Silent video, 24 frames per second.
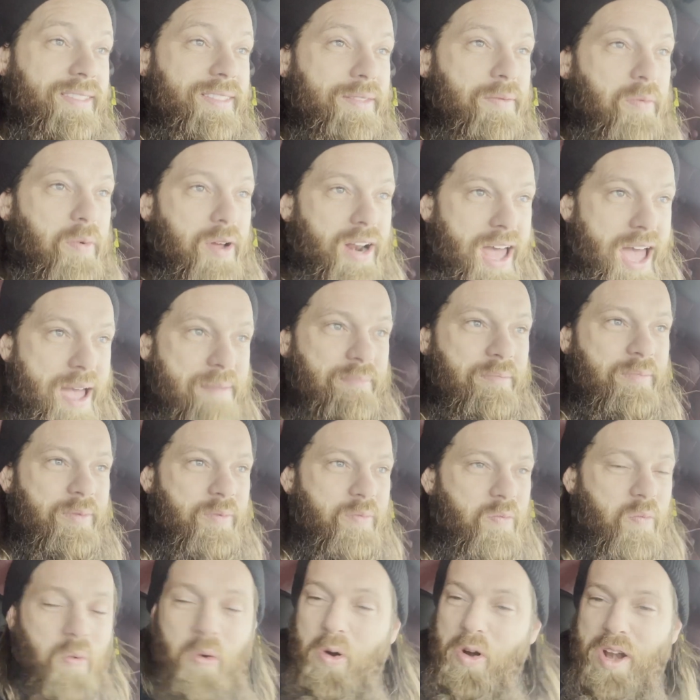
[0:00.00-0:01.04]
what I'm
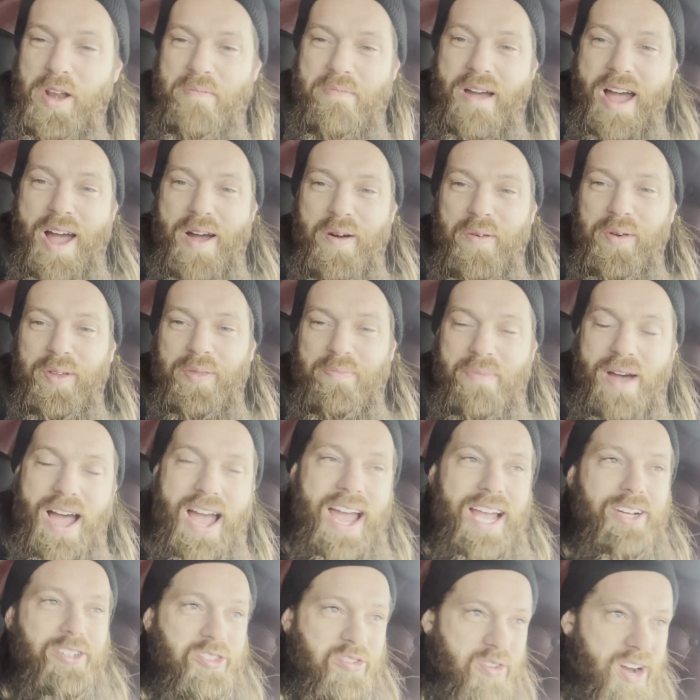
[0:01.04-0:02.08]
worried about with
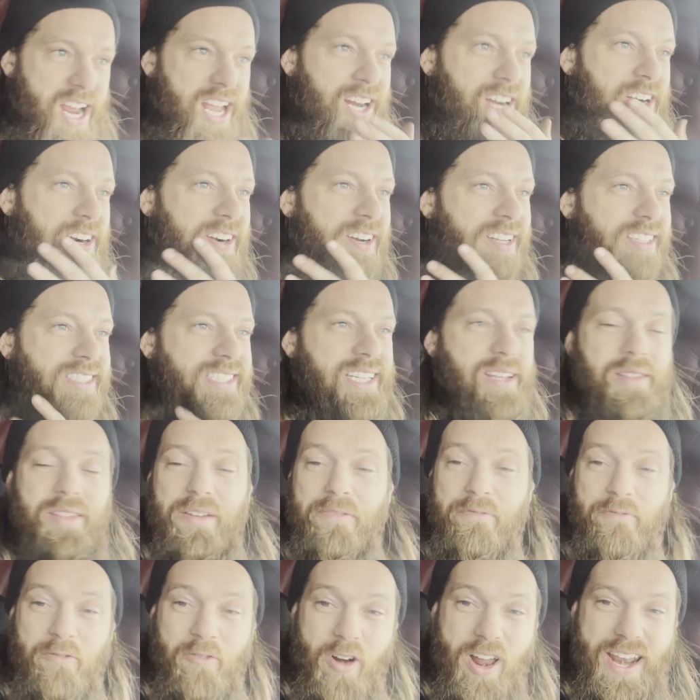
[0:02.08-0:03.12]
my trailer is that the
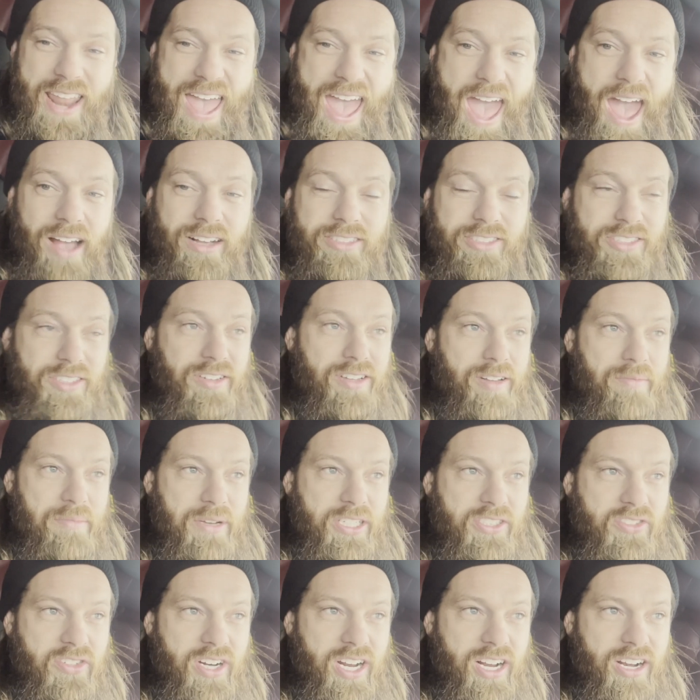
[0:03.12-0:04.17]
front axle on
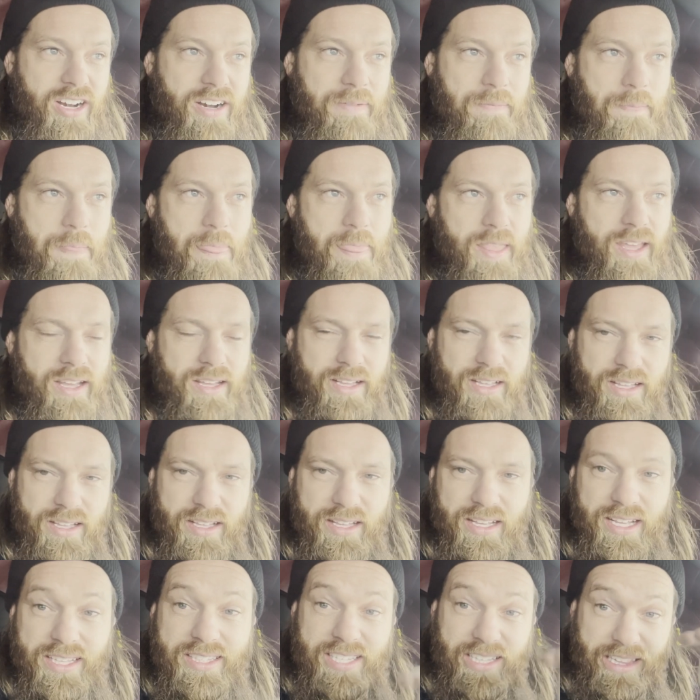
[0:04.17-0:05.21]
my trailer,
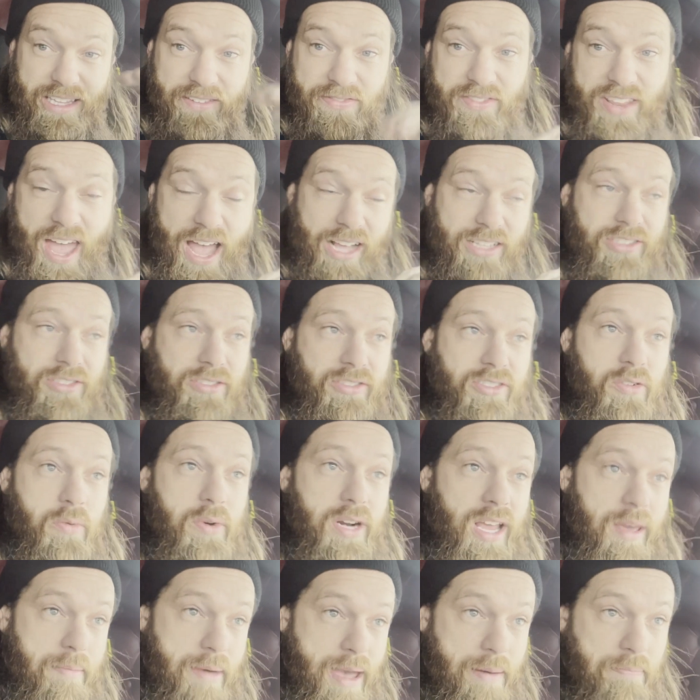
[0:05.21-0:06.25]
it's a lift axle. So
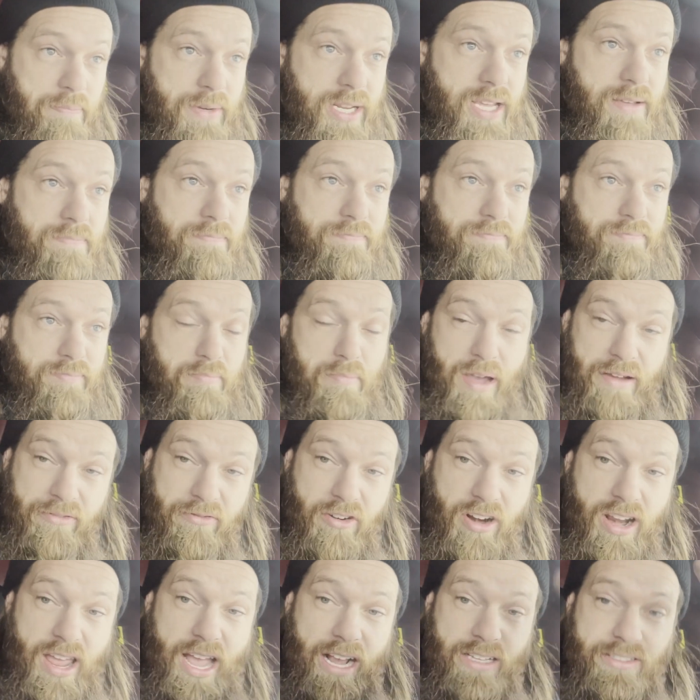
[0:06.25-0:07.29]
when I'm empty, my
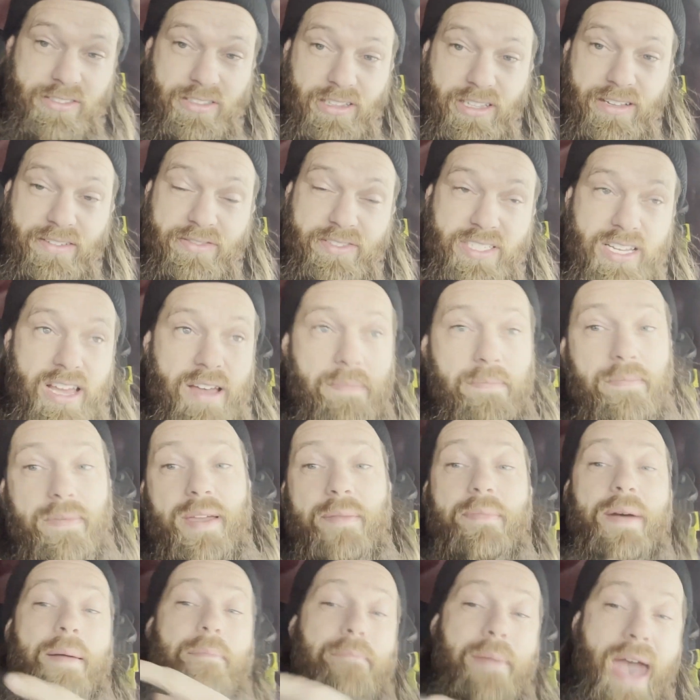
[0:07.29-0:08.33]
front axle lifts up
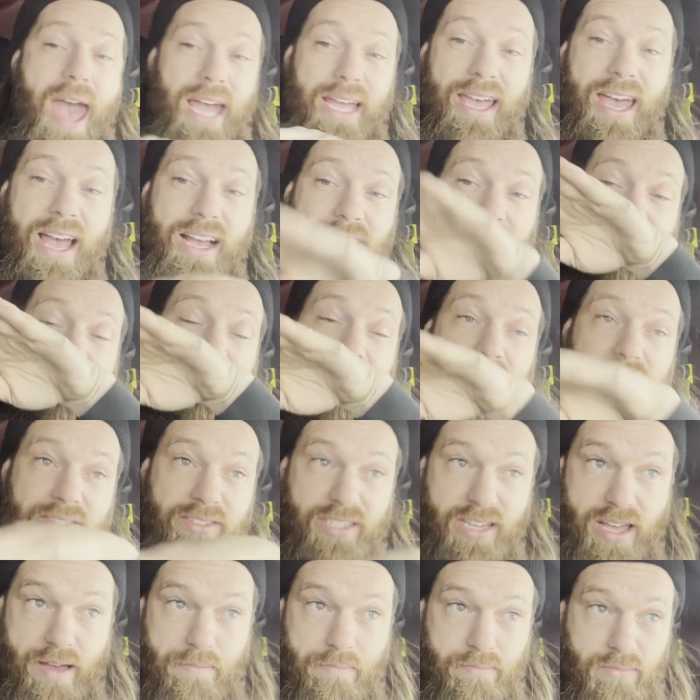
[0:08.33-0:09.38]
and my back axle
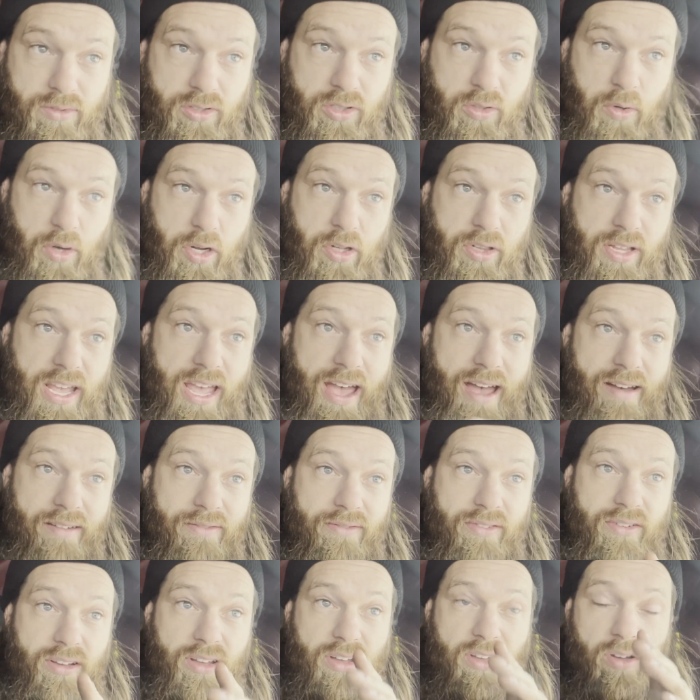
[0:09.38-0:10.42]
lifts up. So I only have
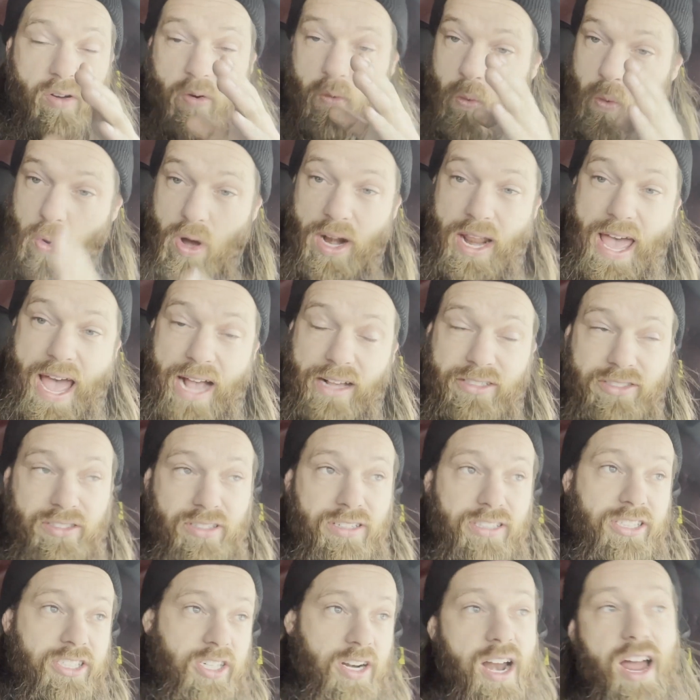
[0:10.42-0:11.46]
one axle
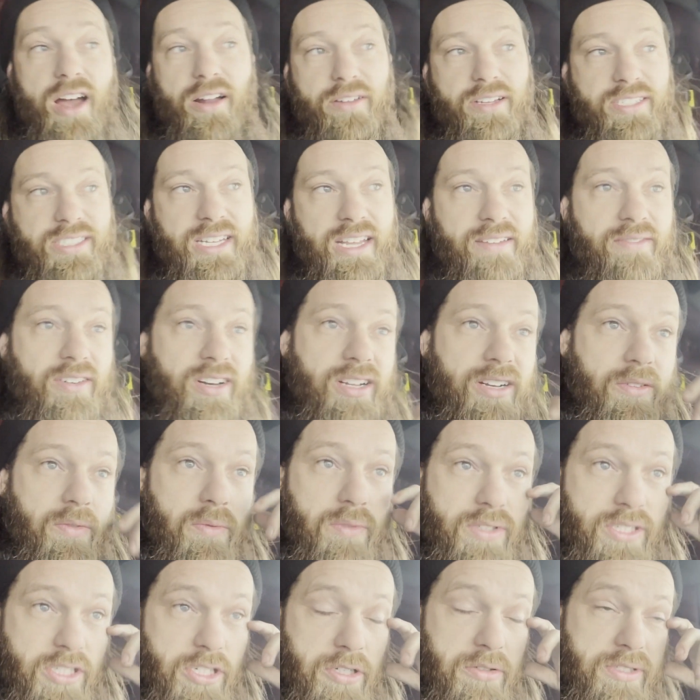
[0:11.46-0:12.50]
on the ground to save
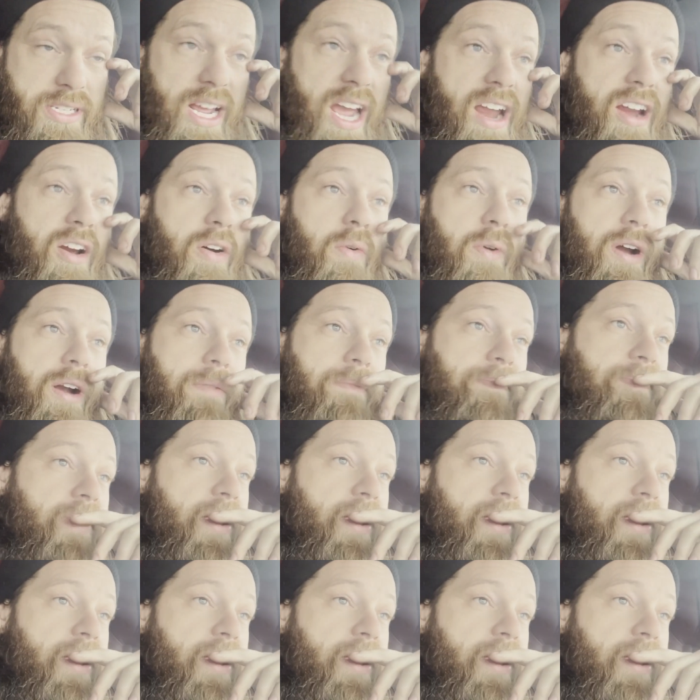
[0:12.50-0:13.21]
on, tire wear.